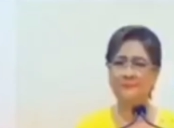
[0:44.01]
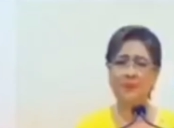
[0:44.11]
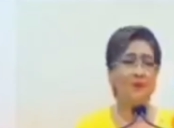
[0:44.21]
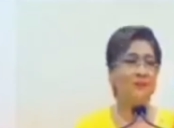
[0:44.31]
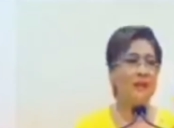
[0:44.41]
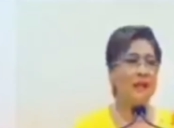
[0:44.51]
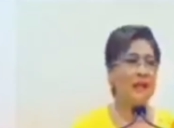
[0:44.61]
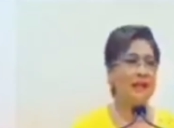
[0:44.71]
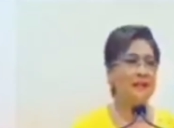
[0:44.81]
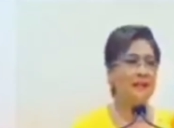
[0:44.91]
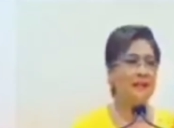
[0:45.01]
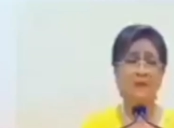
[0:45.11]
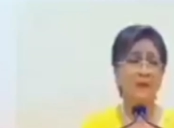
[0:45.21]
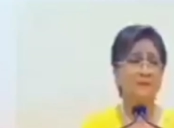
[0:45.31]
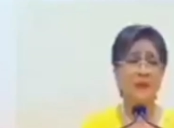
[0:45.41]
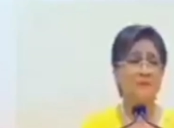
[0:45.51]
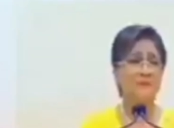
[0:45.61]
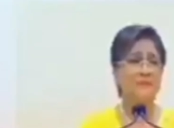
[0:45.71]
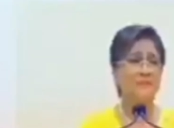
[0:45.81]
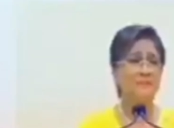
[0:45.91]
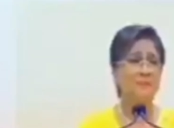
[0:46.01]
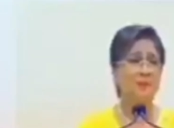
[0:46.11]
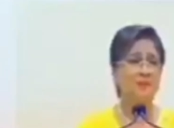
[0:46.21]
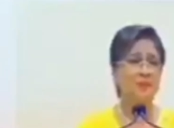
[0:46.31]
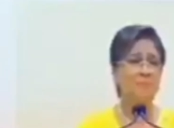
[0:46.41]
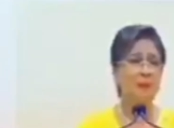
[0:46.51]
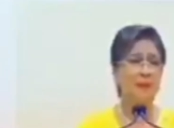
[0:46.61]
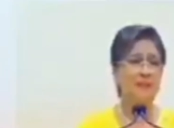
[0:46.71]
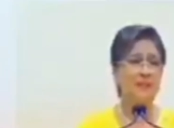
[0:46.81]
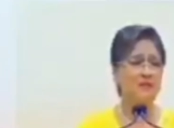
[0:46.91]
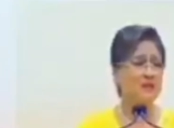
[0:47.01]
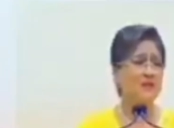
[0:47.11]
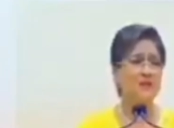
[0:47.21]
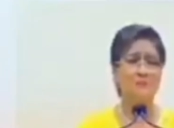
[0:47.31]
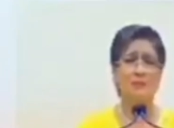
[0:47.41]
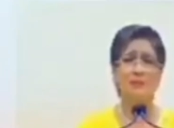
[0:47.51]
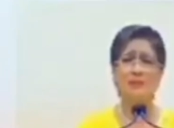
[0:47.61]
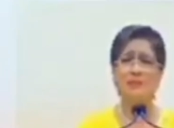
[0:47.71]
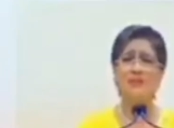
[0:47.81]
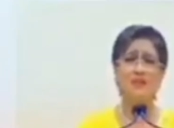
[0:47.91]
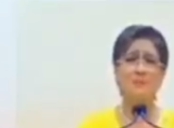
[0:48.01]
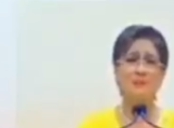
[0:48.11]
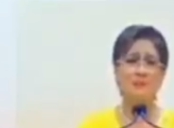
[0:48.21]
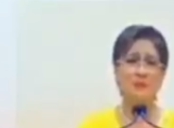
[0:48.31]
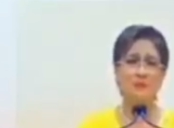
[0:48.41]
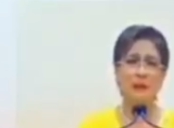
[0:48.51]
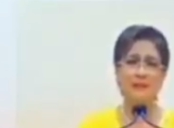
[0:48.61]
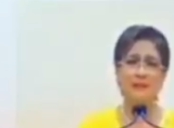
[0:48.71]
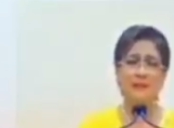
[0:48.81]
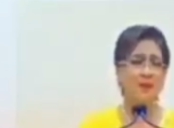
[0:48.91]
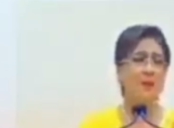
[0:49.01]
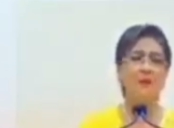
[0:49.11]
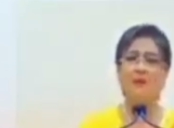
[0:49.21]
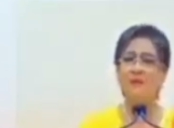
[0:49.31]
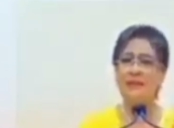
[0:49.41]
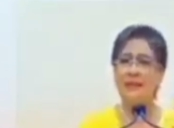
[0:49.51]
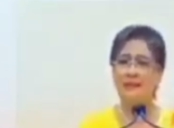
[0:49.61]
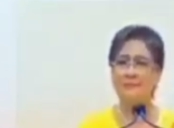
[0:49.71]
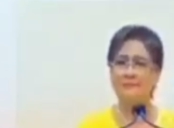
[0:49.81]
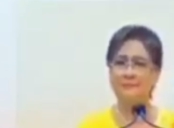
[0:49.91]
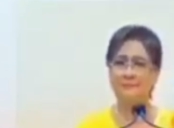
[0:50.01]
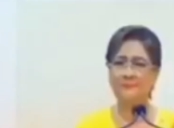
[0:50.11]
Go to hell. You, ha- you have to support your party. You say you support country before party. Well, go to hell.